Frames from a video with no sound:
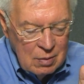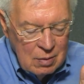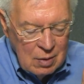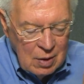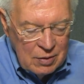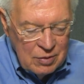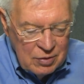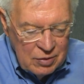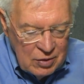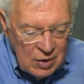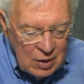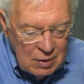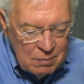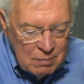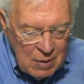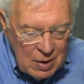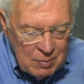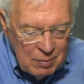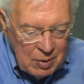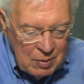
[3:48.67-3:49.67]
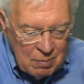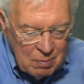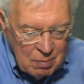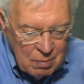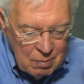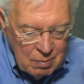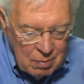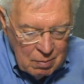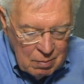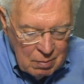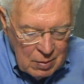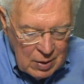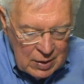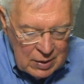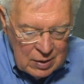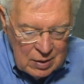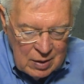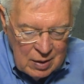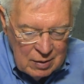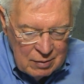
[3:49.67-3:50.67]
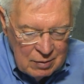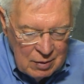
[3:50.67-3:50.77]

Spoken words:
I think maybe Monday,